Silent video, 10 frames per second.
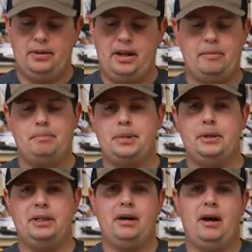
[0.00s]
They're kind of
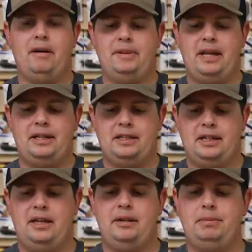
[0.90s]
building off of that
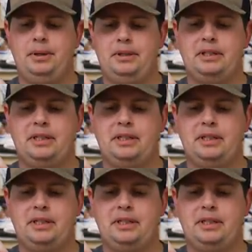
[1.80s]
design and building